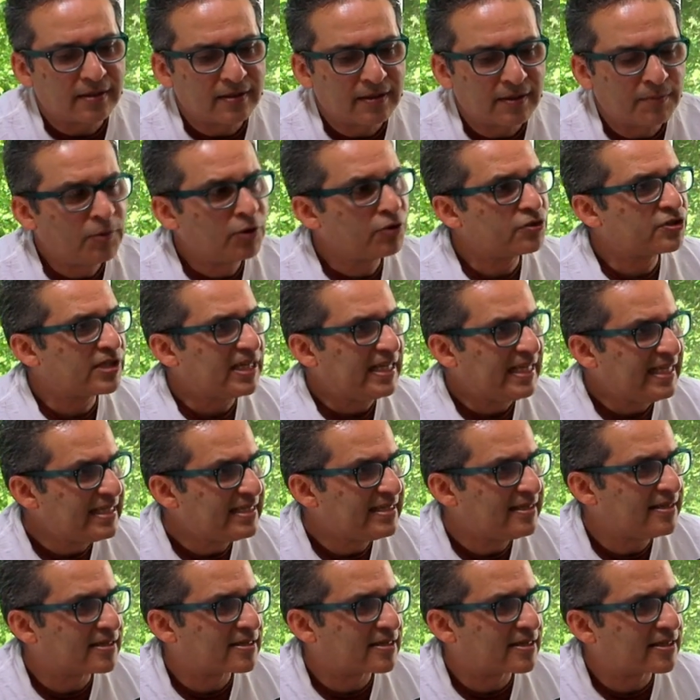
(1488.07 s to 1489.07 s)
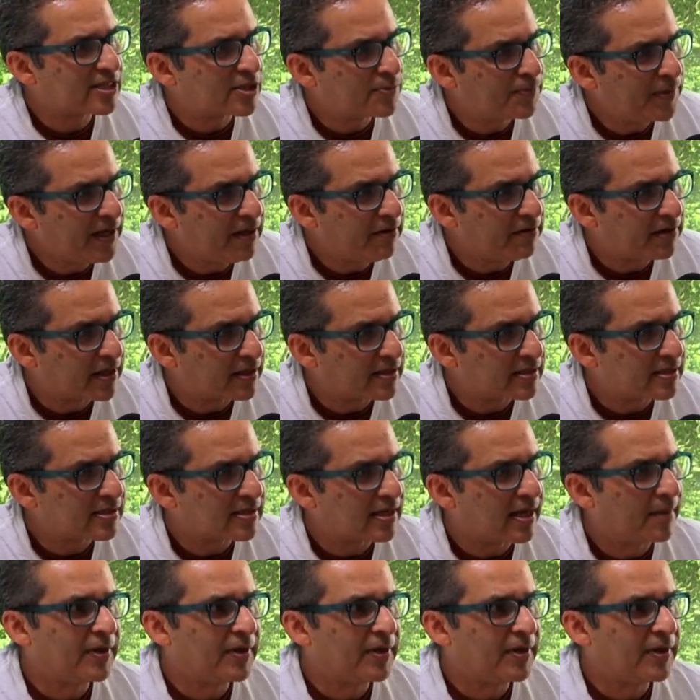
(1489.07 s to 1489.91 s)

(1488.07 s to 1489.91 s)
the most easiest experience.